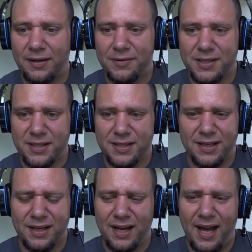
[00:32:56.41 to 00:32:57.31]
There was just
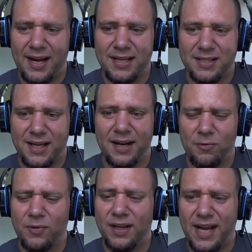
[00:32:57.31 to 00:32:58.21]
it had its it
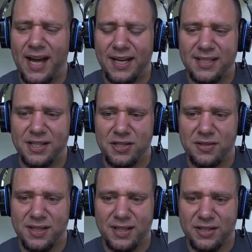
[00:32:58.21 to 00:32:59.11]
really had its
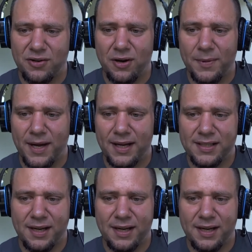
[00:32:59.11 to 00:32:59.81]
issues and its drawbacks.